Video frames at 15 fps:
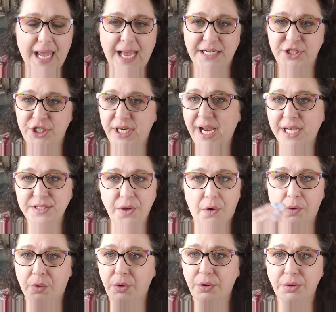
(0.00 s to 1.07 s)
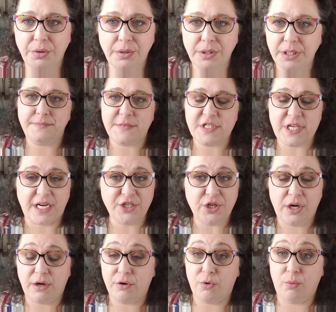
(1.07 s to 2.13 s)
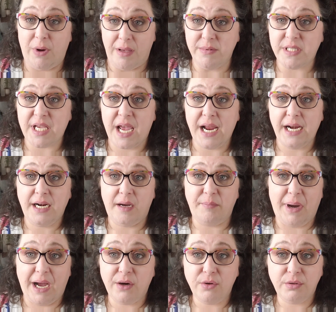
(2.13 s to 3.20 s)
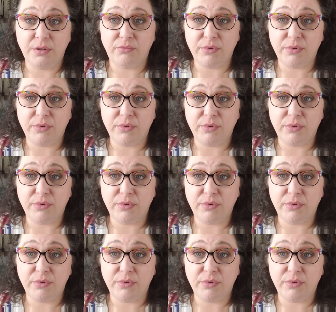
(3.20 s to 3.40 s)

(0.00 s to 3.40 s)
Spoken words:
And she has a whole section on her website about